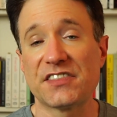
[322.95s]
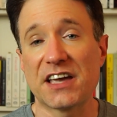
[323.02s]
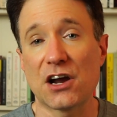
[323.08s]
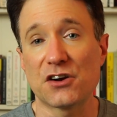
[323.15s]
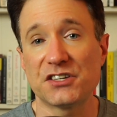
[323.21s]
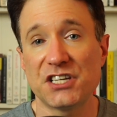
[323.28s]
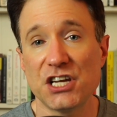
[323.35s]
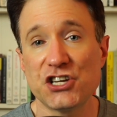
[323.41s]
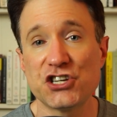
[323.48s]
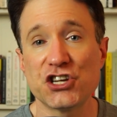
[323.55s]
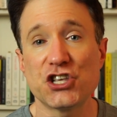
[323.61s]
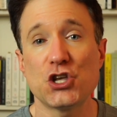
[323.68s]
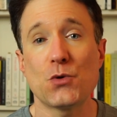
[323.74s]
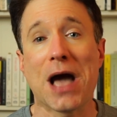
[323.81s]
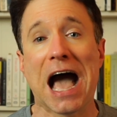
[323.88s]
they are
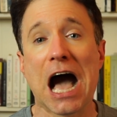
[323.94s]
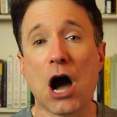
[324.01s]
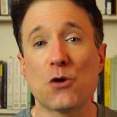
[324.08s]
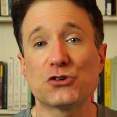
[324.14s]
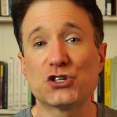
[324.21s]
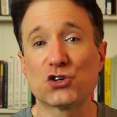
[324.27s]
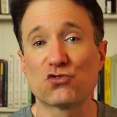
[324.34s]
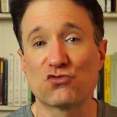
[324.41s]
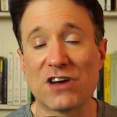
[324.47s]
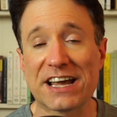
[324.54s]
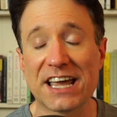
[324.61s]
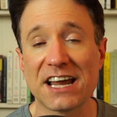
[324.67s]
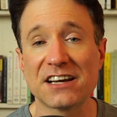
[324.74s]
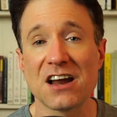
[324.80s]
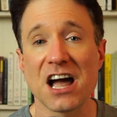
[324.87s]
teaching you how to
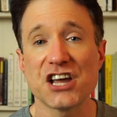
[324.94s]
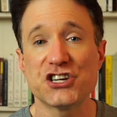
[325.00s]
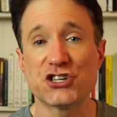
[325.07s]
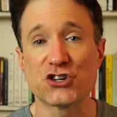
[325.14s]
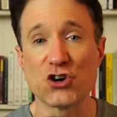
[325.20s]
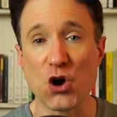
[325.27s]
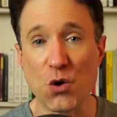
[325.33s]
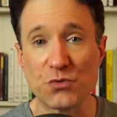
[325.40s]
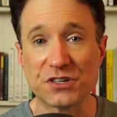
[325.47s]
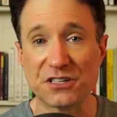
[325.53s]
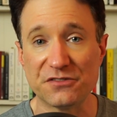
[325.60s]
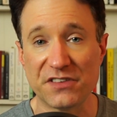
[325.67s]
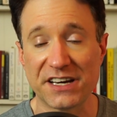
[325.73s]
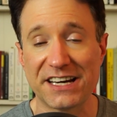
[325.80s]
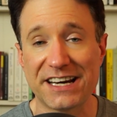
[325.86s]
recognize your own
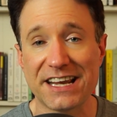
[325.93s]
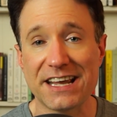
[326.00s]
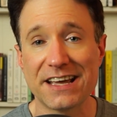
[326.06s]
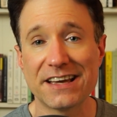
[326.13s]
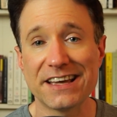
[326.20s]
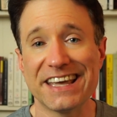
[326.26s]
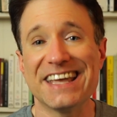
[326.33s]
divinity